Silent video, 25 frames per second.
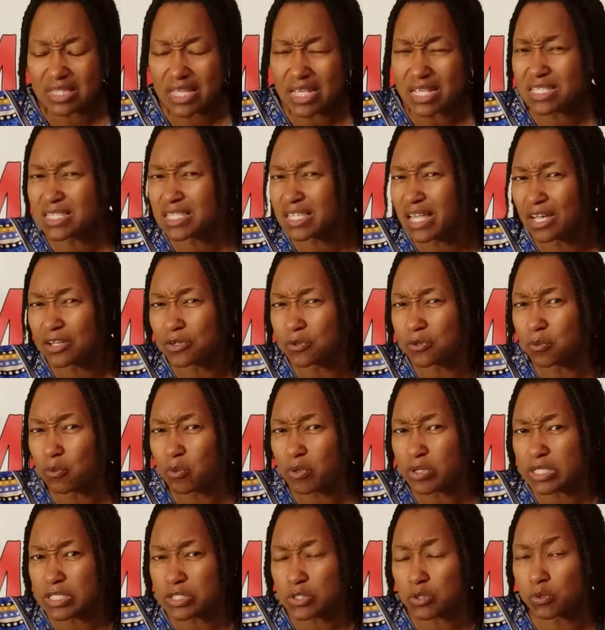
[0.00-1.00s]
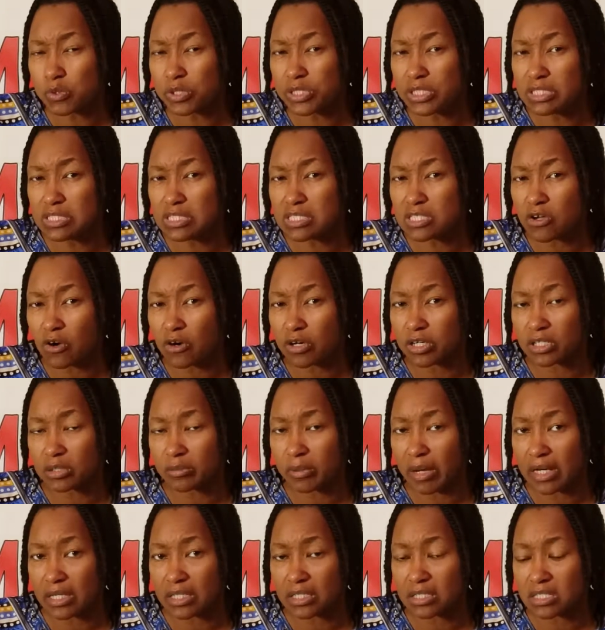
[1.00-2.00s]
That's not the ones who he's talking
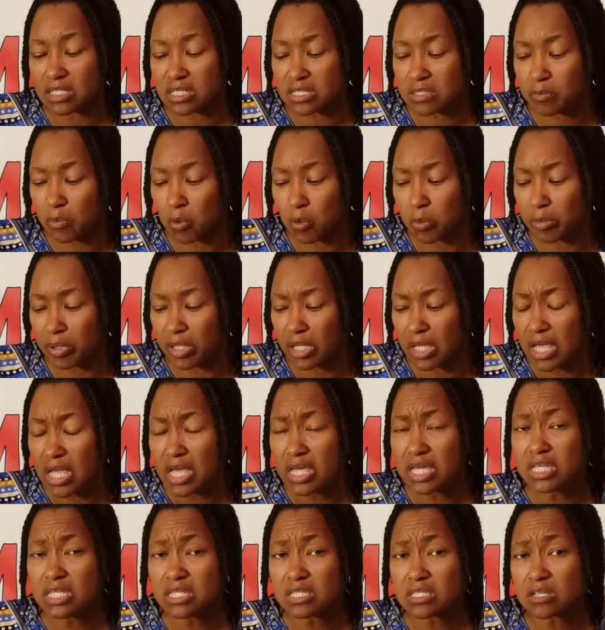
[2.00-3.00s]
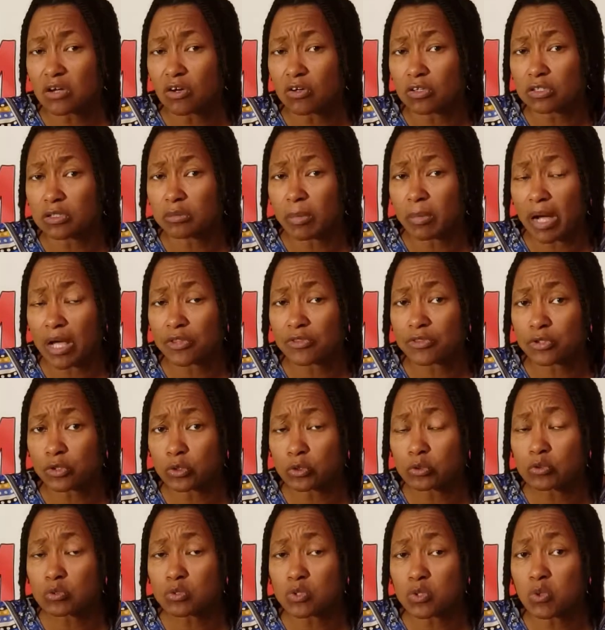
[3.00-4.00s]
about at this moment. He's talking about
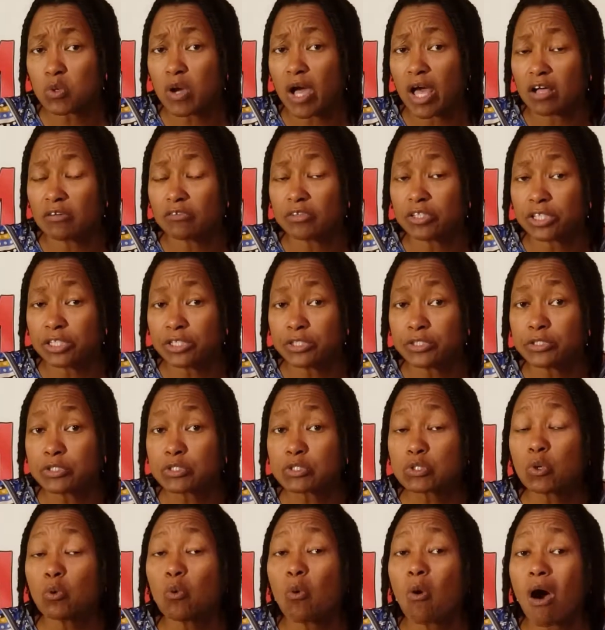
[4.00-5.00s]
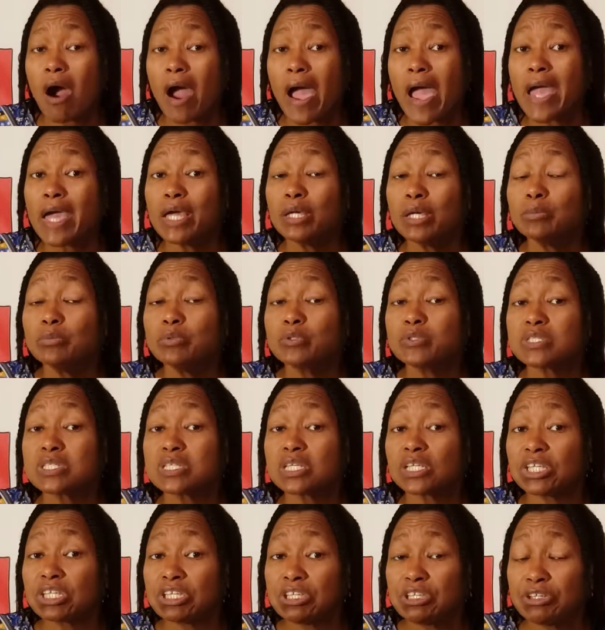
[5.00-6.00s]
those who have ears, who are able
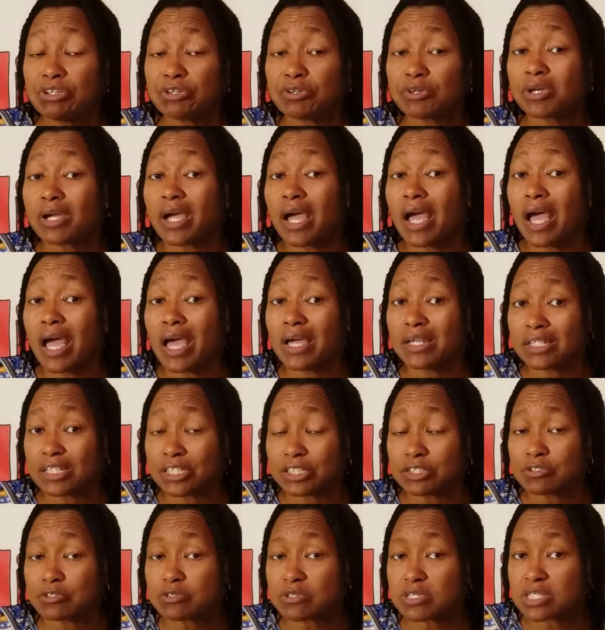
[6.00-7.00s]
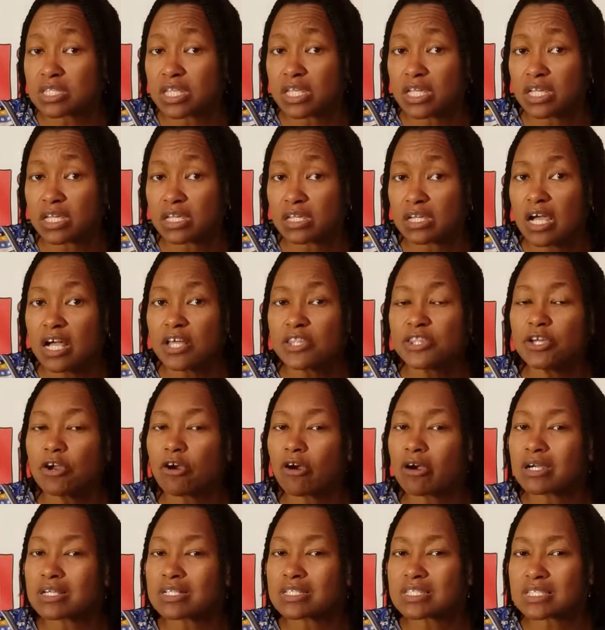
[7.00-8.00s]
to hear and understand.
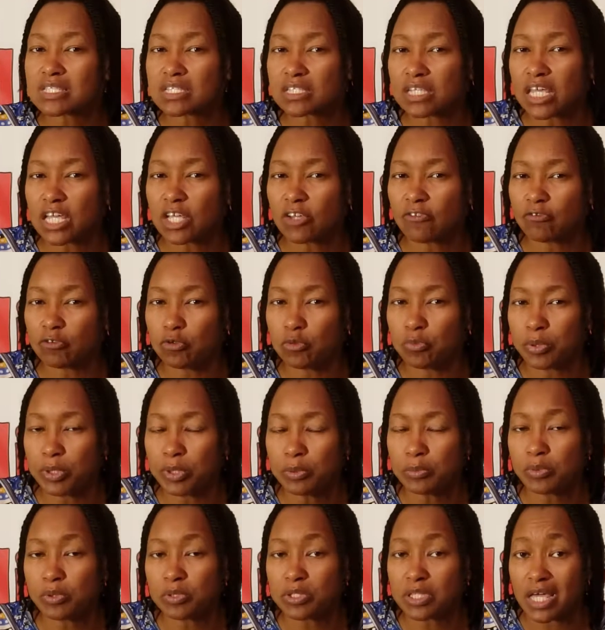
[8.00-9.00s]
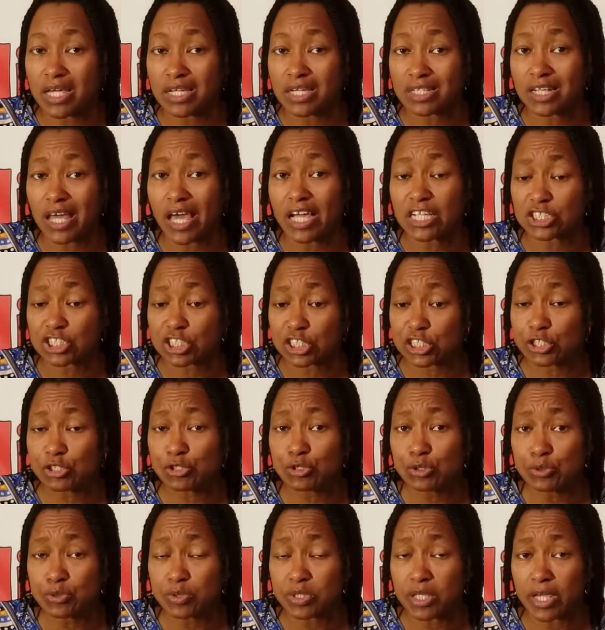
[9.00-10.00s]
There are a select few people that can
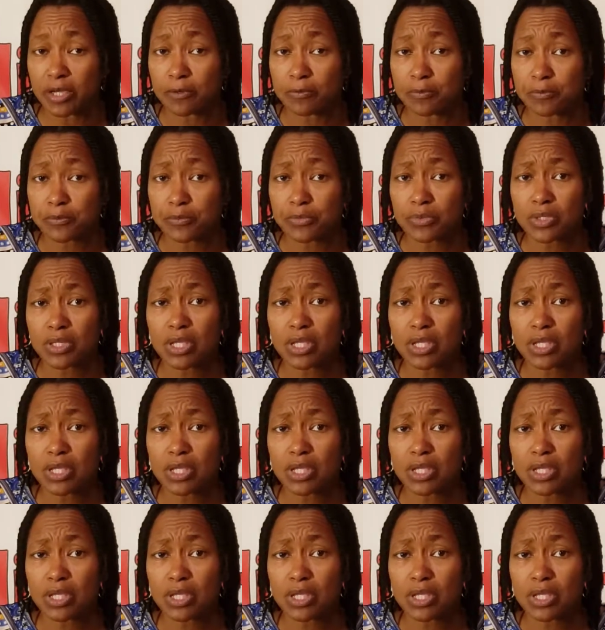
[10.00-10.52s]
actually do that.